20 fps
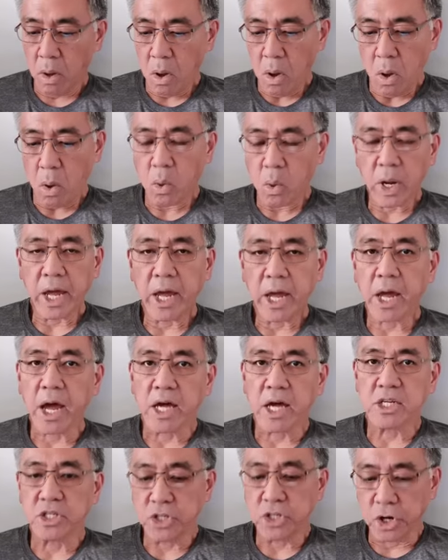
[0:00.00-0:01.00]
Okay
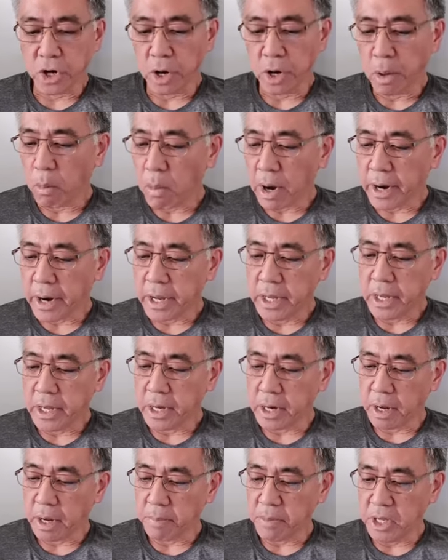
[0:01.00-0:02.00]
guys, so you're going to want to
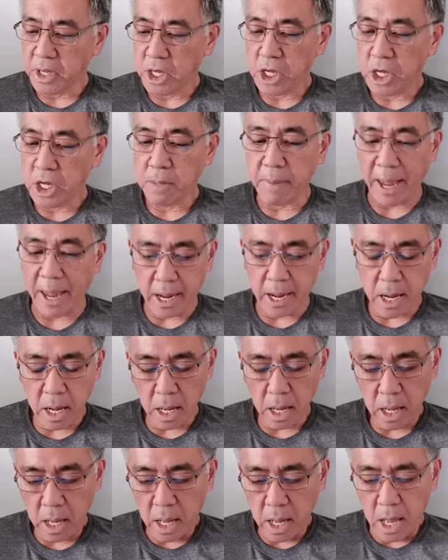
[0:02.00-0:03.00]
hit up eBay
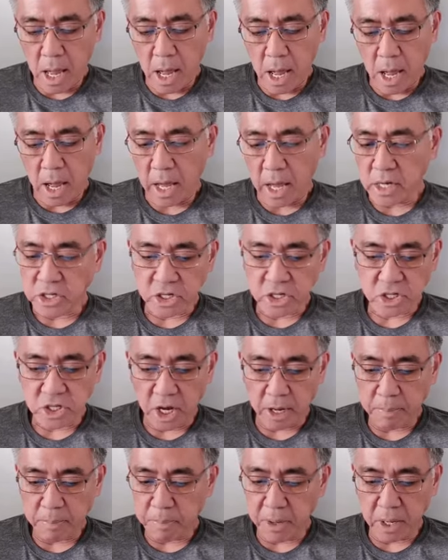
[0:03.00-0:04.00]
and just
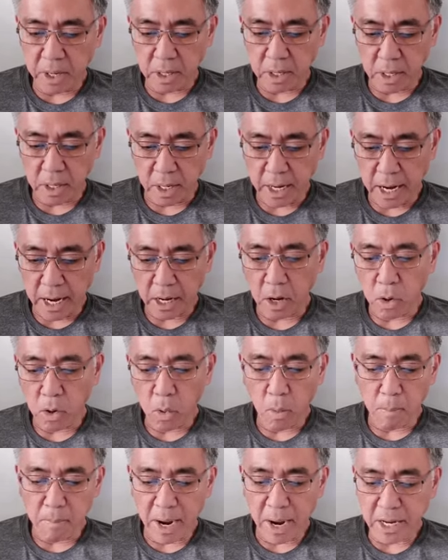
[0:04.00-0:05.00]
type in
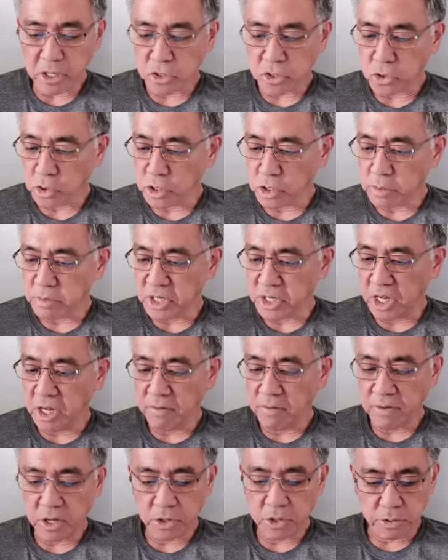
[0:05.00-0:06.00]
LEGO Mindstorms
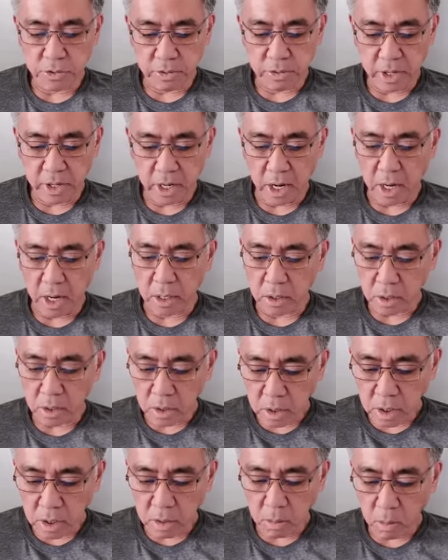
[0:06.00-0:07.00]
EV3 and
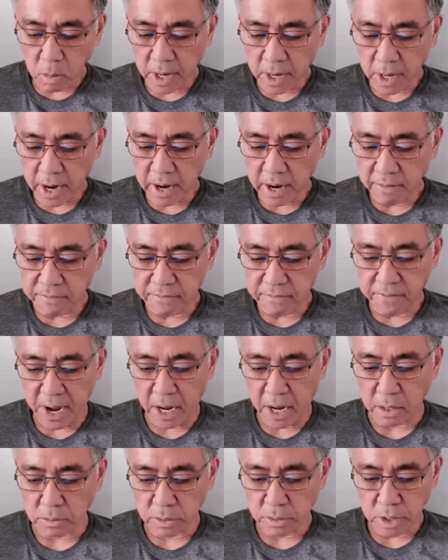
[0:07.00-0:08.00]
look what I have
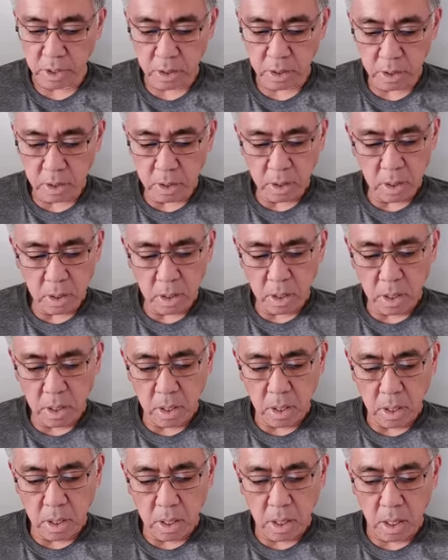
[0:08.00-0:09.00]
found.
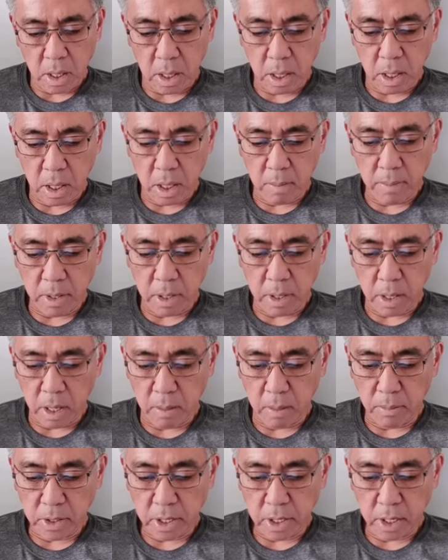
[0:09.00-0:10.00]

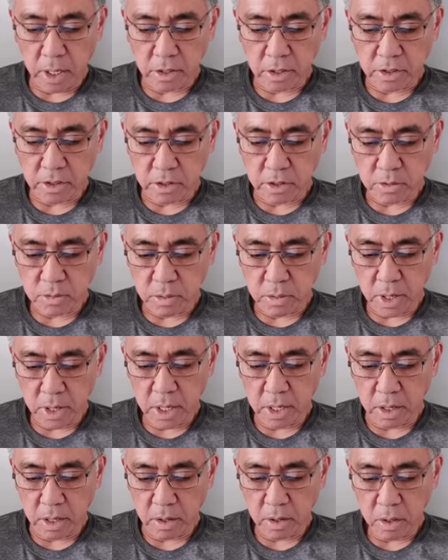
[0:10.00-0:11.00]
I'm looking at this one
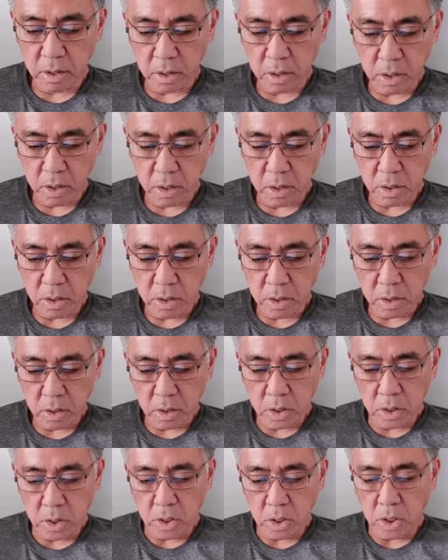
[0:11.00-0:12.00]
right here.
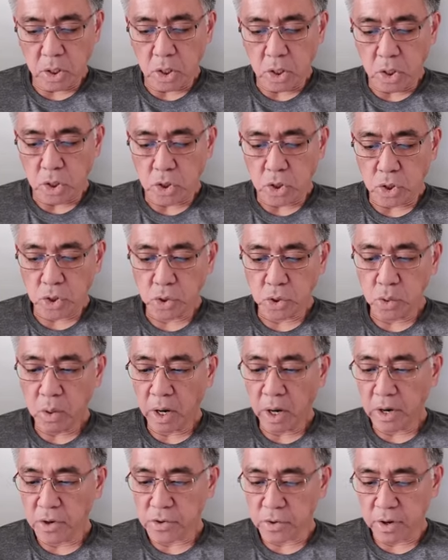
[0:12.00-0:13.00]

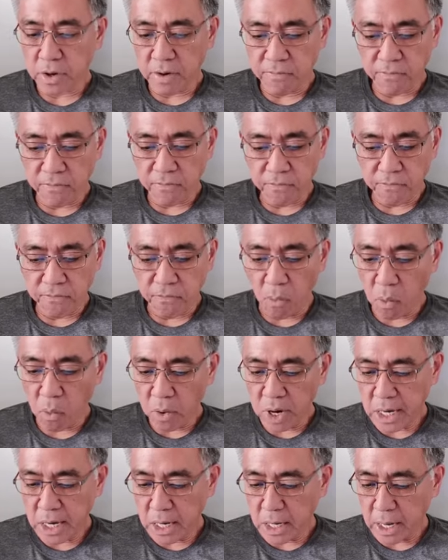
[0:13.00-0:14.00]

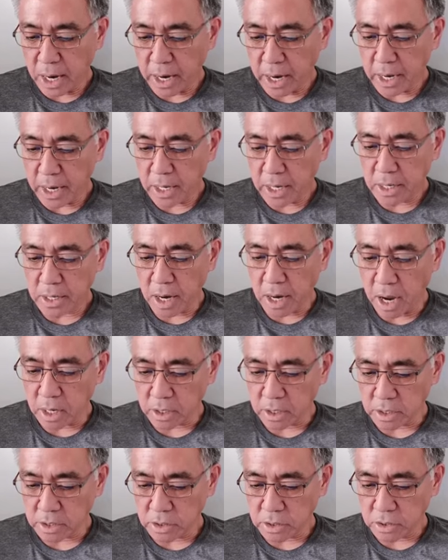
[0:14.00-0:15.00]

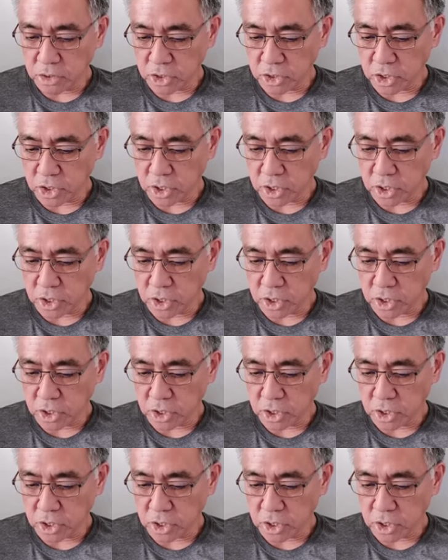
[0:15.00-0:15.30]
$249.